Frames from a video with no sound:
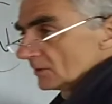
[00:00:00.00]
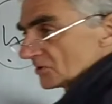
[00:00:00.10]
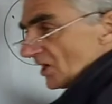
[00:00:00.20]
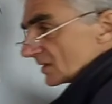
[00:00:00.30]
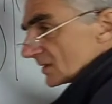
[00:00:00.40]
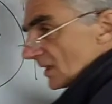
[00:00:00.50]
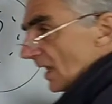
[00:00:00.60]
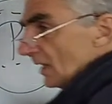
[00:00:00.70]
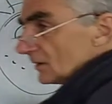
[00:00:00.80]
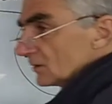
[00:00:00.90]
just
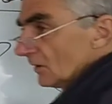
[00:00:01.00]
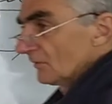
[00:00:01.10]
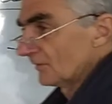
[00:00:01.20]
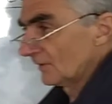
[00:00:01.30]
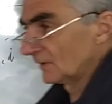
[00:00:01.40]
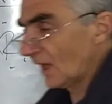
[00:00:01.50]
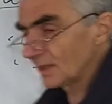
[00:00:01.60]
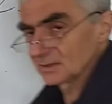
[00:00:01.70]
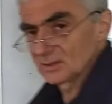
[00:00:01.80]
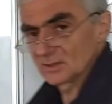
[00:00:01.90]
end of
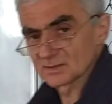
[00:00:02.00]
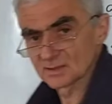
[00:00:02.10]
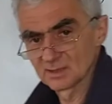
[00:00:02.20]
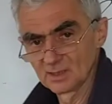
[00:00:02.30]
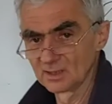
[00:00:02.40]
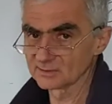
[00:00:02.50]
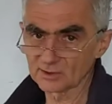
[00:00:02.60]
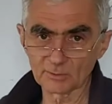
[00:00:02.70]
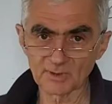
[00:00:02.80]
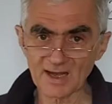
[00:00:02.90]
90s,
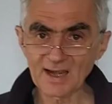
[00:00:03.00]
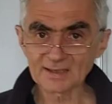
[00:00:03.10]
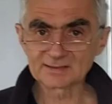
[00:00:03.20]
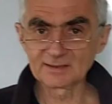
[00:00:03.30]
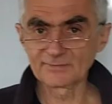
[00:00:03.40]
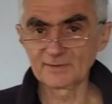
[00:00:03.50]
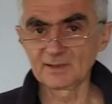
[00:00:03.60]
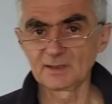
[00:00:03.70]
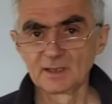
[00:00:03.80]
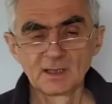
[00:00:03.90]
so
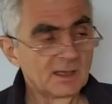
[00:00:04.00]
relatively